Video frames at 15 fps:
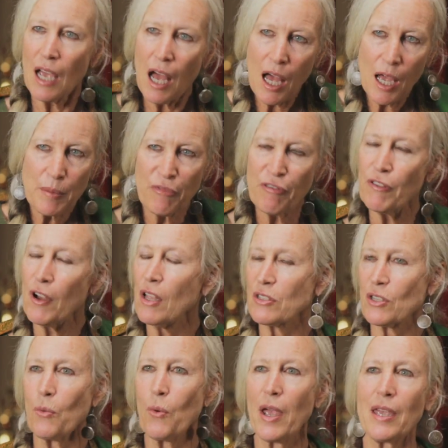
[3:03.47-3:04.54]
Time
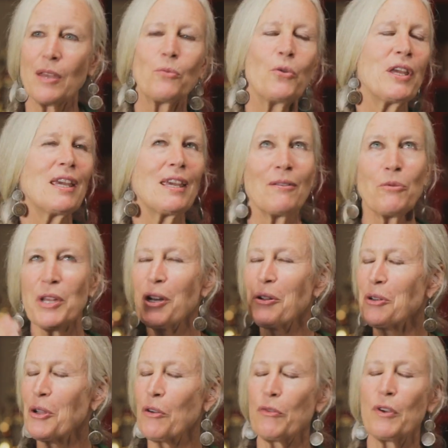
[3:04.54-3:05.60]
falls away, and we
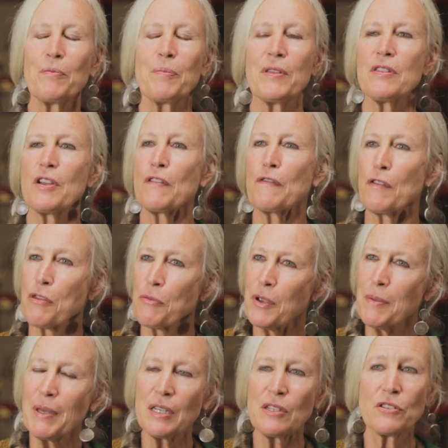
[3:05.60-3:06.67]
don't know if we've been there for
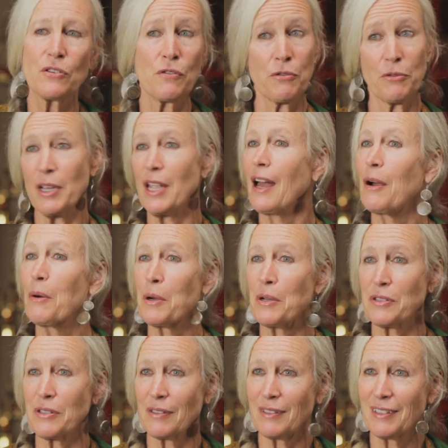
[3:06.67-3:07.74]
3 minutes or 3
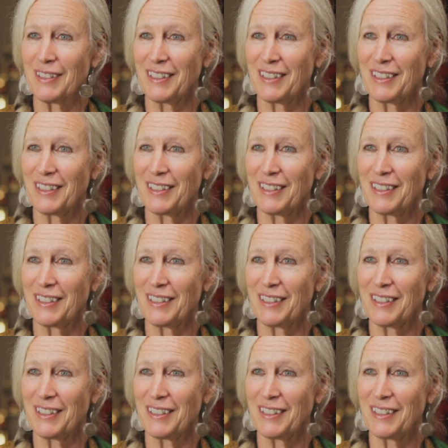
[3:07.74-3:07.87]
hours.